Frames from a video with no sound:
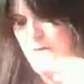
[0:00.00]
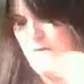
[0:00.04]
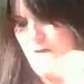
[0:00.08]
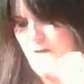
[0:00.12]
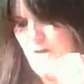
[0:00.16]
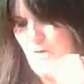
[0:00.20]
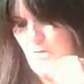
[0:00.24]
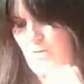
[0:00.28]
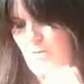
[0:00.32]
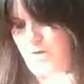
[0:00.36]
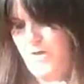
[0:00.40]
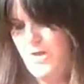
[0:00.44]

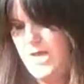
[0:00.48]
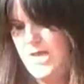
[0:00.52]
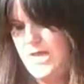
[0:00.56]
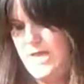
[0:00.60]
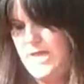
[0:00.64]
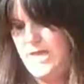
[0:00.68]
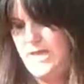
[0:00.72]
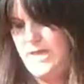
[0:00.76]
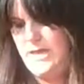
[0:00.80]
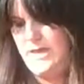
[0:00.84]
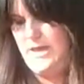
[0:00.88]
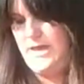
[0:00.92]

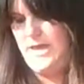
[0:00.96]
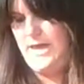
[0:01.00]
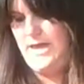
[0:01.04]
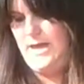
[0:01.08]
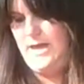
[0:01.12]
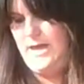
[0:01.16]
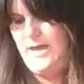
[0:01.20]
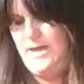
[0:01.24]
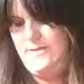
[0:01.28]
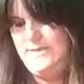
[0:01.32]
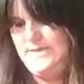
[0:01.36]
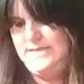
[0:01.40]
Okay,
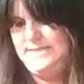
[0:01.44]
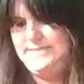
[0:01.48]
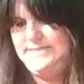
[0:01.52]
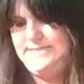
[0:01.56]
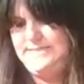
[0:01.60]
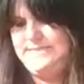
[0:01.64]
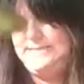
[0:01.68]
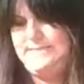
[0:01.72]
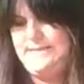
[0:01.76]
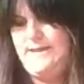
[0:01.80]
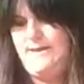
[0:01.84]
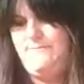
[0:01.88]
and the
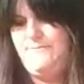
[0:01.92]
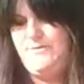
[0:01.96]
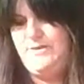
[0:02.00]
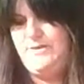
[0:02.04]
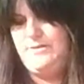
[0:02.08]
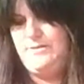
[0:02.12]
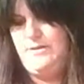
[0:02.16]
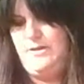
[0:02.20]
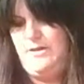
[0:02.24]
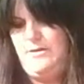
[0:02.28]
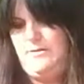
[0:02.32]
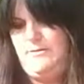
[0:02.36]

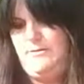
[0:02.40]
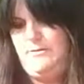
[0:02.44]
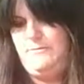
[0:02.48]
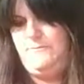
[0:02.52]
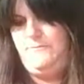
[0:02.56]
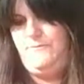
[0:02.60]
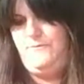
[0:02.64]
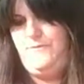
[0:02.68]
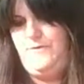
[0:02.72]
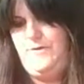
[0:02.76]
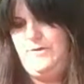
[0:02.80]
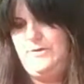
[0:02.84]
seven
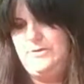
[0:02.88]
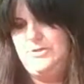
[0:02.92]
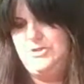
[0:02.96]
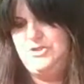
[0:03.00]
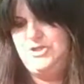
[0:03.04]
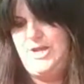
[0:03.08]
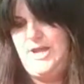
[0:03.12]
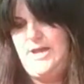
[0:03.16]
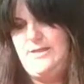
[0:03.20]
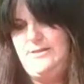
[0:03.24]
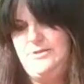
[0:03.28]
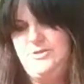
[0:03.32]
of
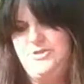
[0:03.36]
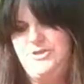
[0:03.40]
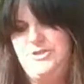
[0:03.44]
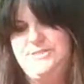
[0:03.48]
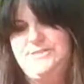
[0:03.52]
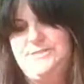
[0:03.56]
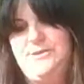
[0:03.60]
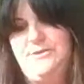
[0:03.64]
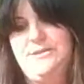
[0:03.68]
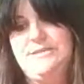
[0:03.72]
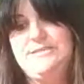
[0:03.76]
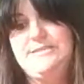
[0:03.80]

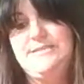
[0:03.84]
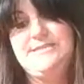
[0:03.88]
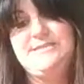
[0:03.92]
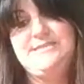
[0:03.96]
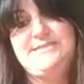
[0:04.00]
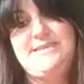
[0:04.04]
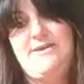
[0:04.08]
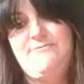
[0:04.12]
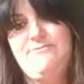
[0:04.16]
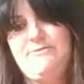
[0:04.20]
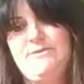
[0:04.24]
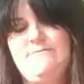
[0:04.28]
challenges. So this is
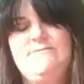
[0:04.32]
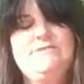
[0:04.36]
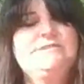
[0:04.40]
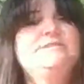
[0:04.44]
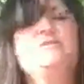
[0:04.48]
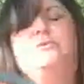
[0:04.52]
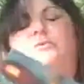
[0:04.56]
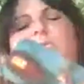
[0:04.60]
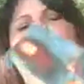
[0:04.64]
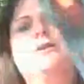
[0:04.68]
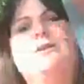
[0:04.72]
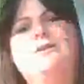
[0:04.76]
seven of
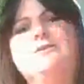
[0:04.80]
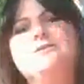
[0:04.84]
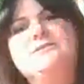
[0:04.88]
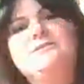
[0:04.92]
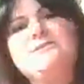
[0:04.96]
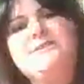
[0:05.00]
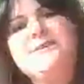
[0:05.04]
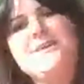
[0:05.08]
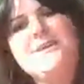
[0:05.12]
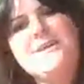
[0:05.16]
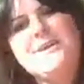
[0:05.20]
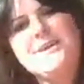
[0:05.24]
swords.